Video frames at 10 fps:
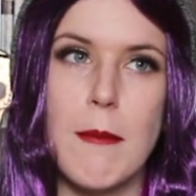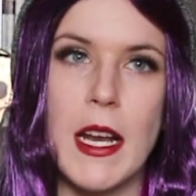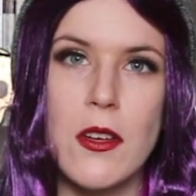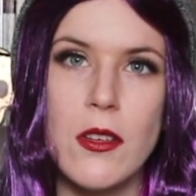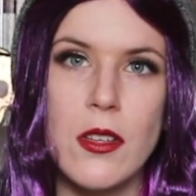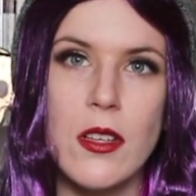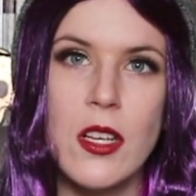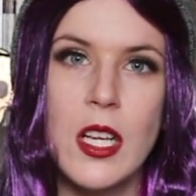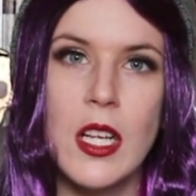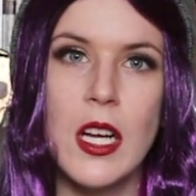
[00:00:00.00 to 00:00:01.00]

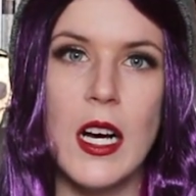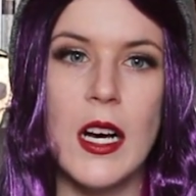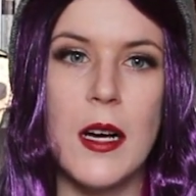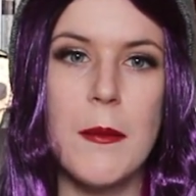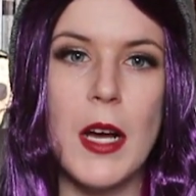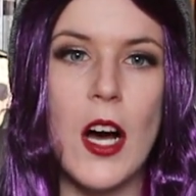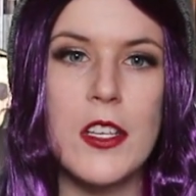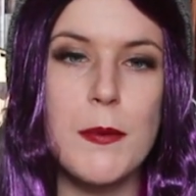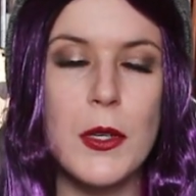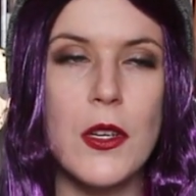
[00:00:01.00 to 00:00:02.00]
medical um,
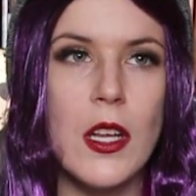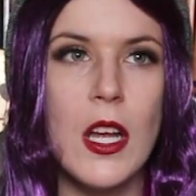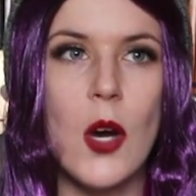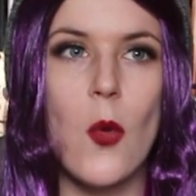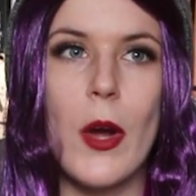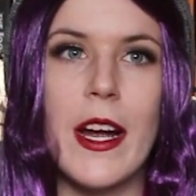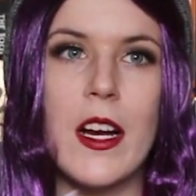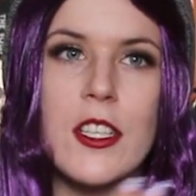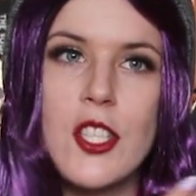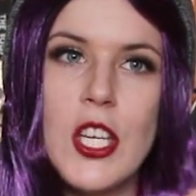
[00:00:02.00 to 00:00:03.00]
hospital
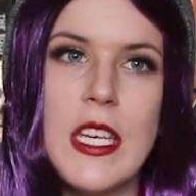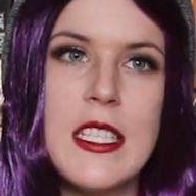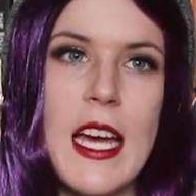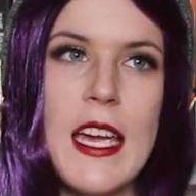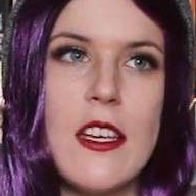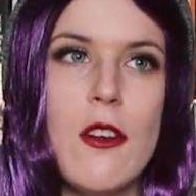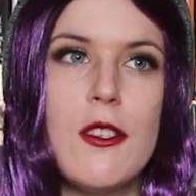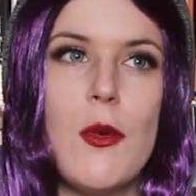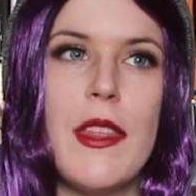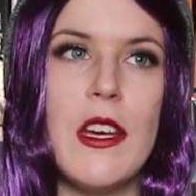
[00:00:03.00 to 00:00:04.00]
where she is
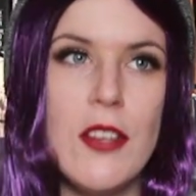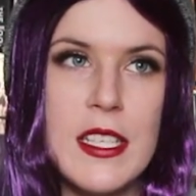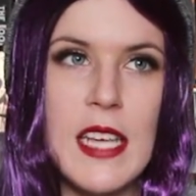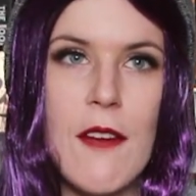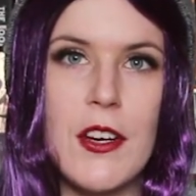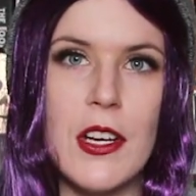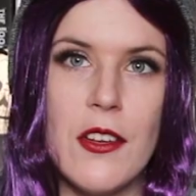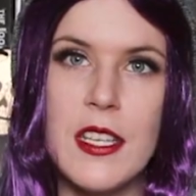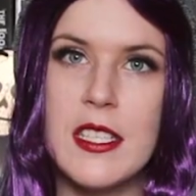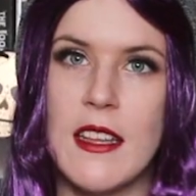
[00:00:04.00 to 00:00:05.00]
diagnosed with illness after
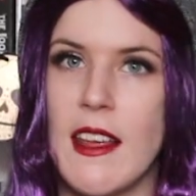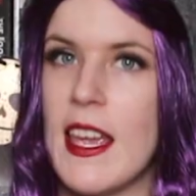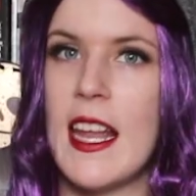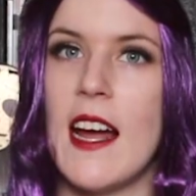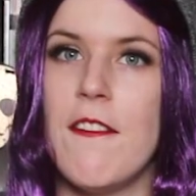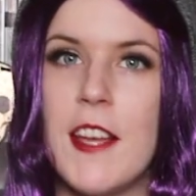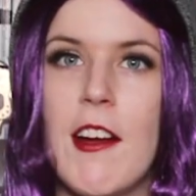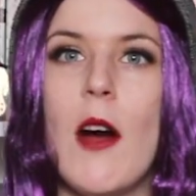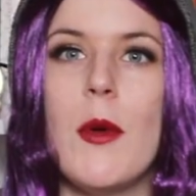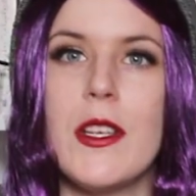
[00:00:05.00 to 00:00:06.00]
illness and they cannot
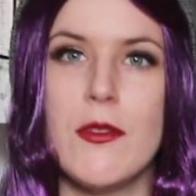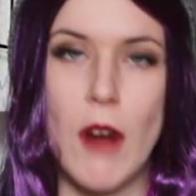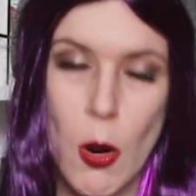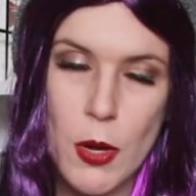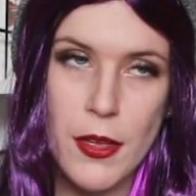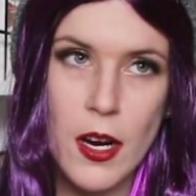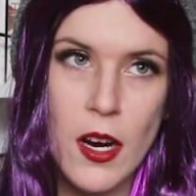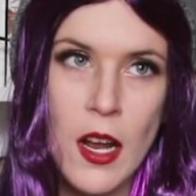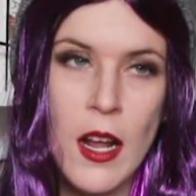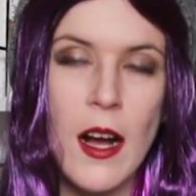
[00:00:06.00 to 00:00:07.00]
figure out what is wrong with her.